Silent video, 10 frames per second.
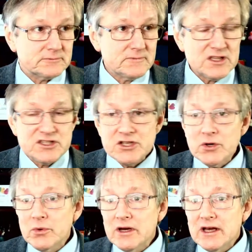
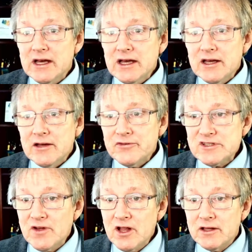So first
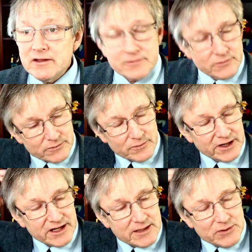of all,
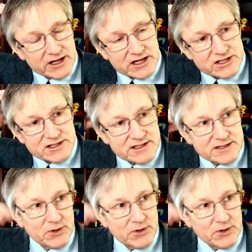marketing communications is